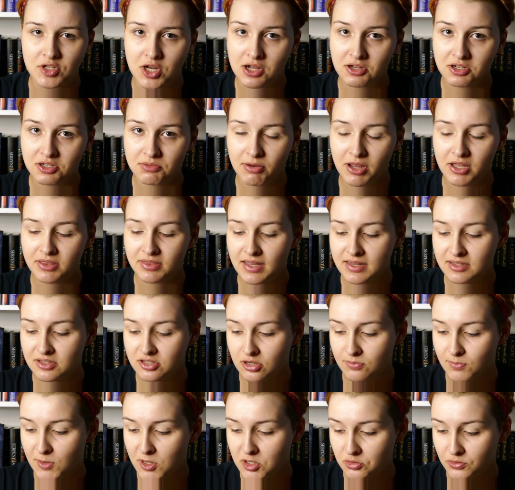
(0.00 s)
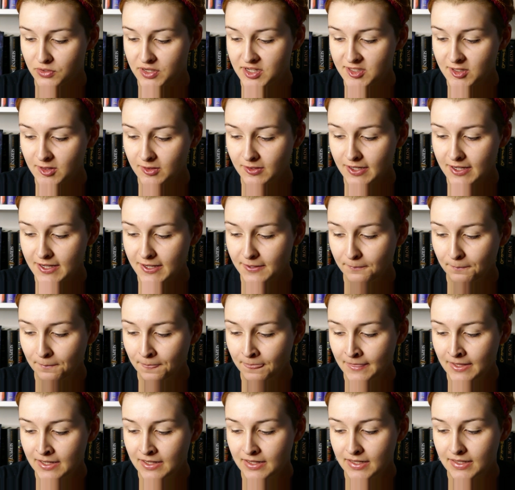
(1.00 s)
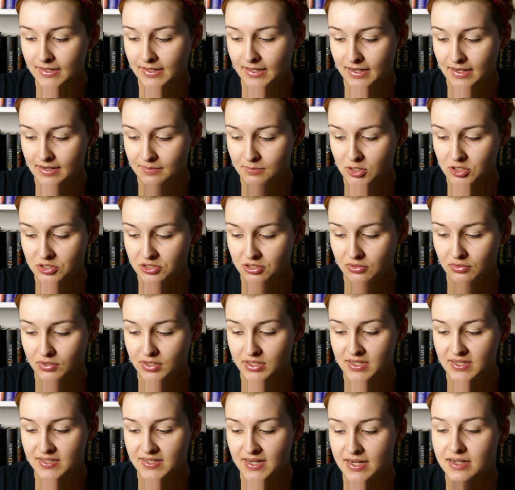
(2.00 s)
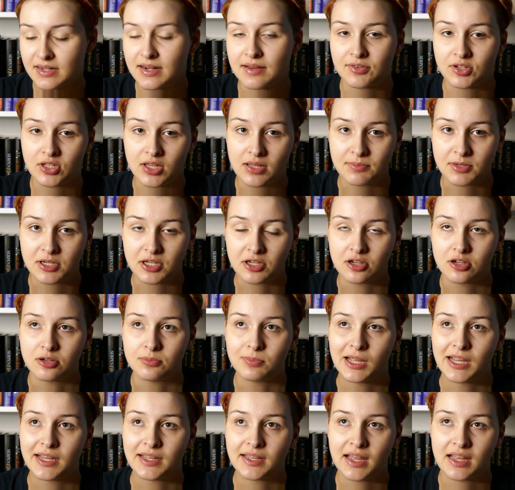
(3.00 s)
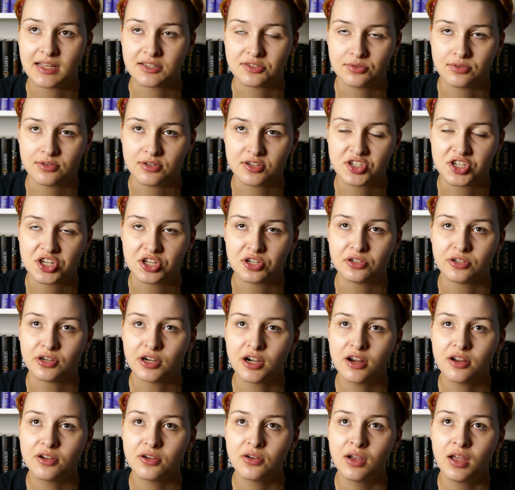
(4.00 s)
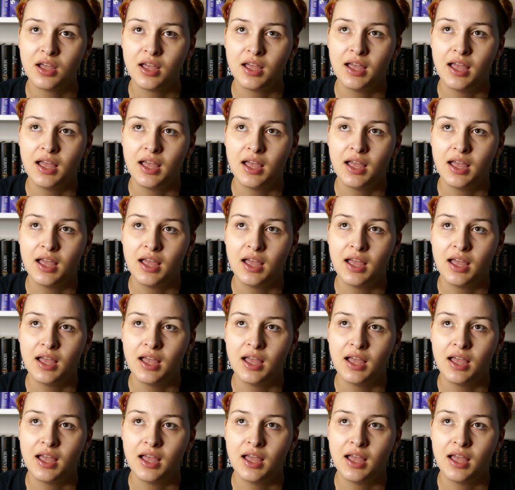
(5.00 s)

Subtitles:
talked about that so much recently that I'm also going to say Never Let Me Go by Kazuo Ishiguro.